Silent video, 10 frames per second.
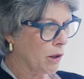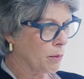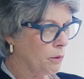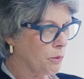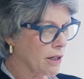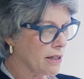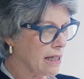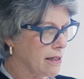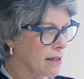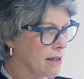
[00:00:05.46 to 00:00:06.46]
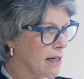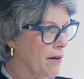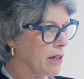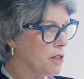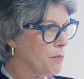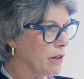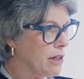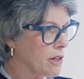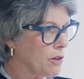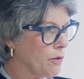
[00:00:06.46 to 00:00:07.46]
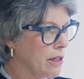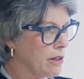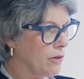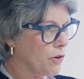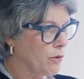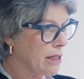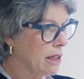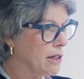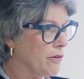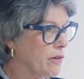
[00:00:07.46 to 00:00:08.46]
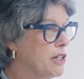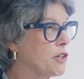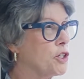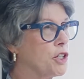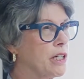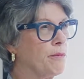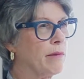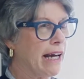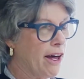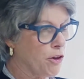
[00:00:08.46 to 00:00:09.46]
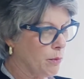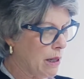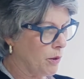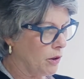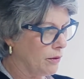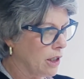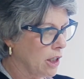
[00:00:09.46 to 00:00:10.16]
orbital prosthesis, I've experienced the, re the, results of research done by other people.